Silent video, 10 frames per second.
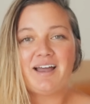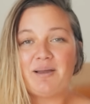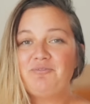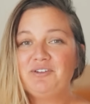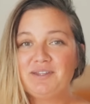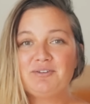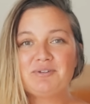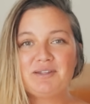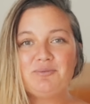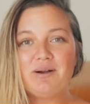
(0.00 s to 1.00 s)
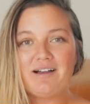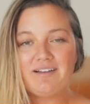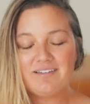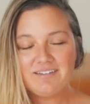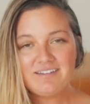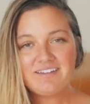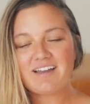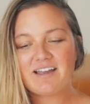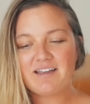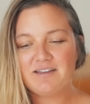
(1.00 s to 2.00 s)
I'm feeling really well.
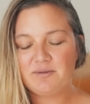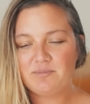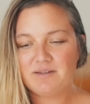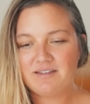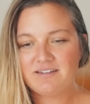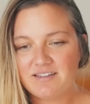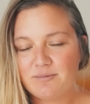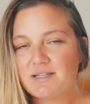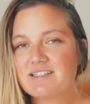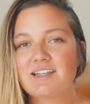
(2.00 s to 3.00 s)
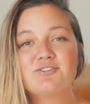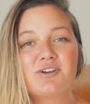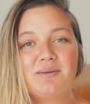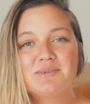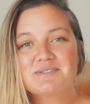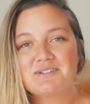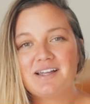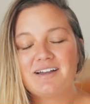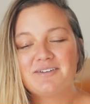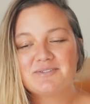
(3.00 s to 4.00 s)
I'm in my second trimester
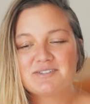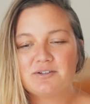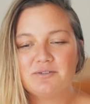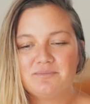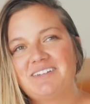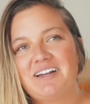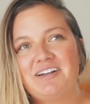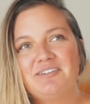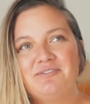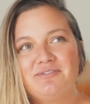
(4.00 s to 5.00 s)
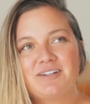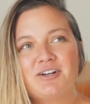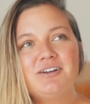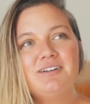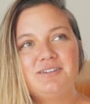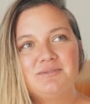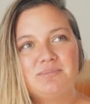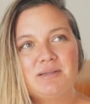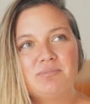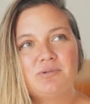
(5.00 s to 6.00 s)
now, so I've heard
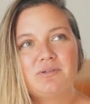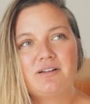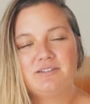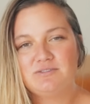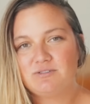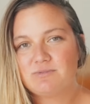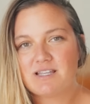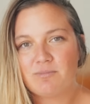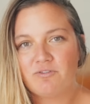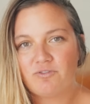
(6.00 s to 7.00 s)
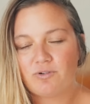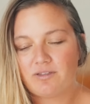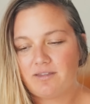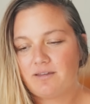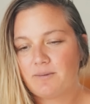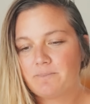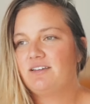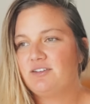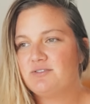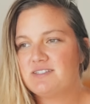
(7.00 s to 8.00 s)
people on YouTube say before, like,
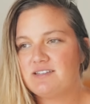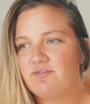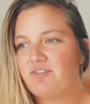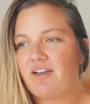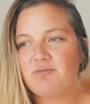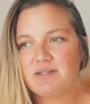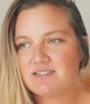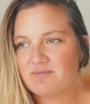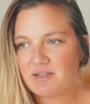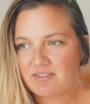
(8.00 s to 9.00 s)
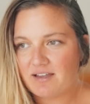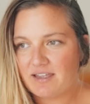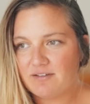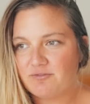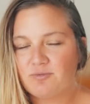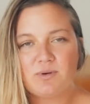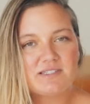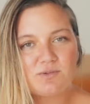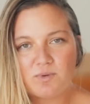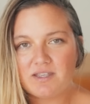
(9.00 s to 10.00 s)
you see five minutes of my life
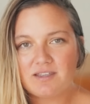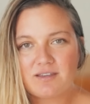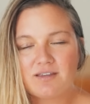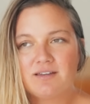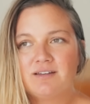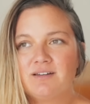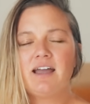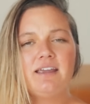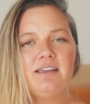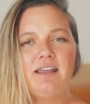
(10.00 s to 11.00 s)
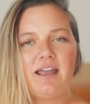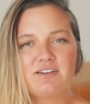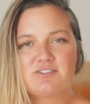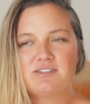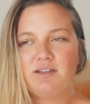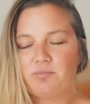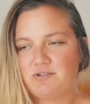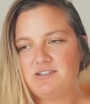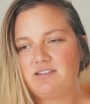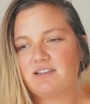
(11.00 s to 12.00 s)
once a week. I actually
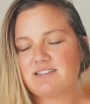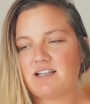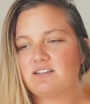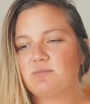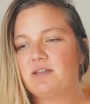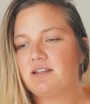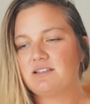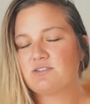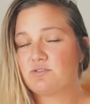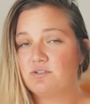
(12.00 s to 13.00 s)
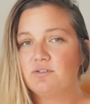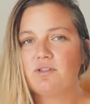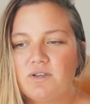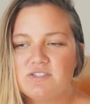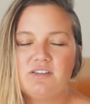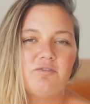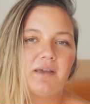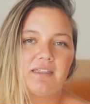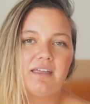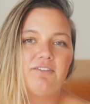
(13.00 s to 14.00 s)
appreciate that sentiment. It's true. What you see of
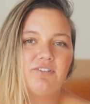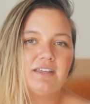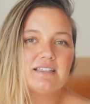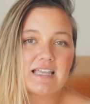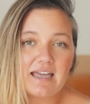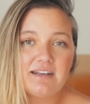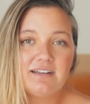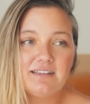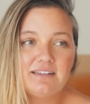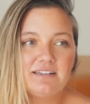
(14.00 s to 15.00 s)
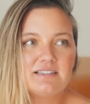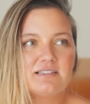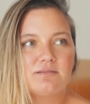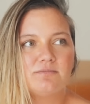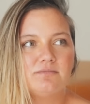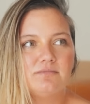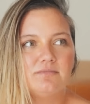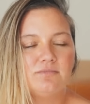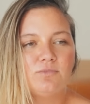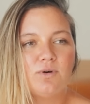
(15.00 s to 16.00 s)
my life is edited, it's
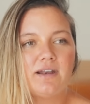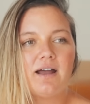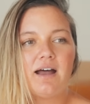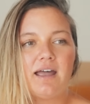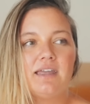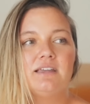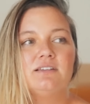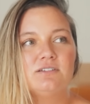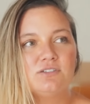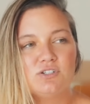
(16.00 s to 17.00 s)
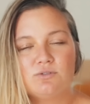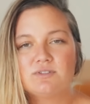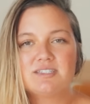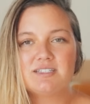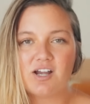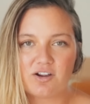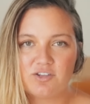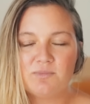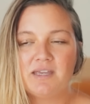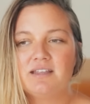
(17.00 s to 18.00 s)
what I choose to
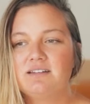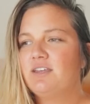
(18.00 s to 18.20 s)
document.